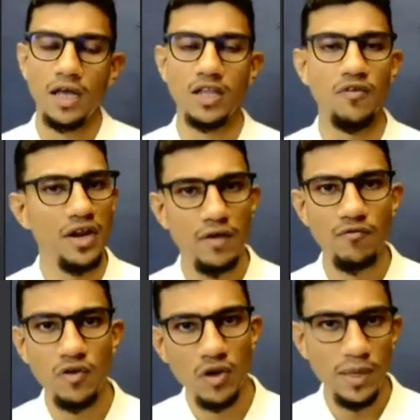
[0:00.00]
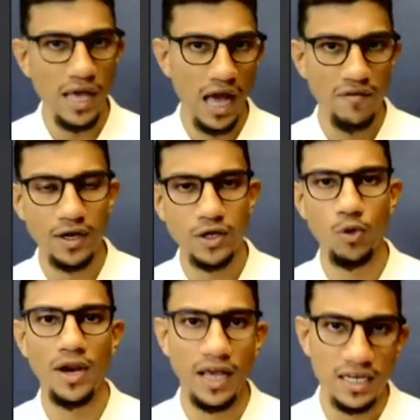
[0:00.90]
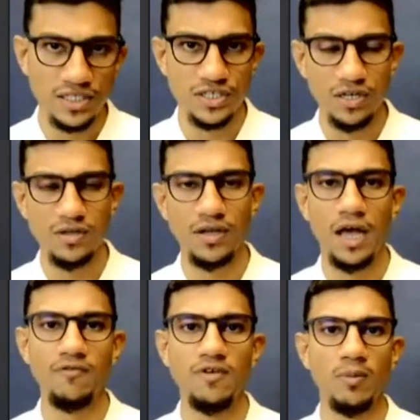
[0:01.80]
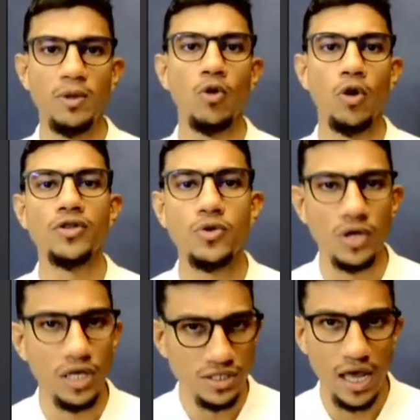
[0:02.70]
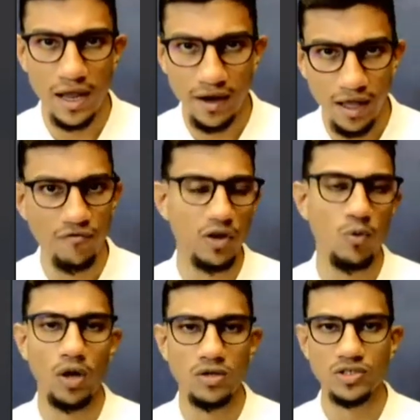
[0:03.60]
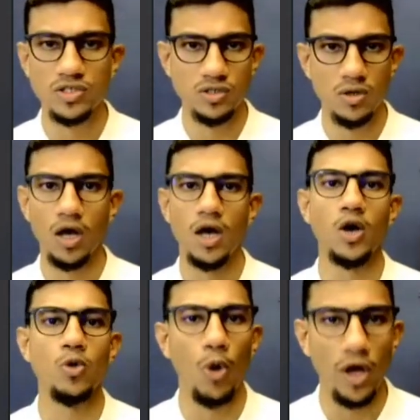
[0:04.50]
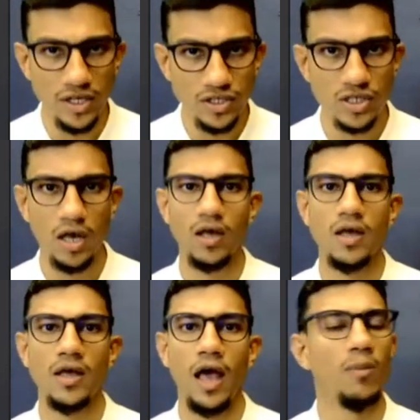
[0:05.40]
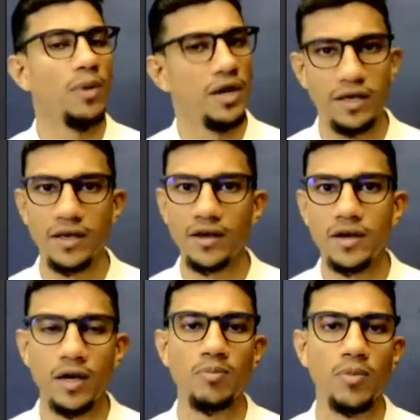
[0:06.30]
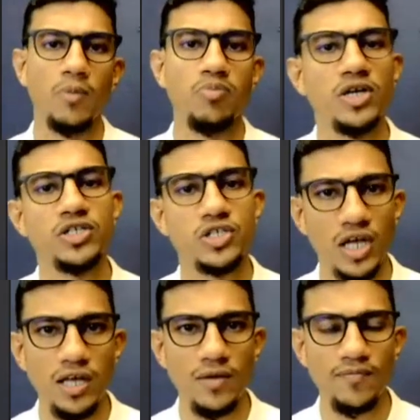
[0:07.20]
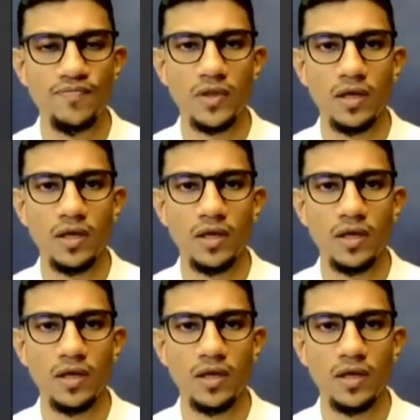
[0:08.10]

At the very end, we will be having a Q&A session and we'll be going through each and everyone's queries. I'll be taking it up personally.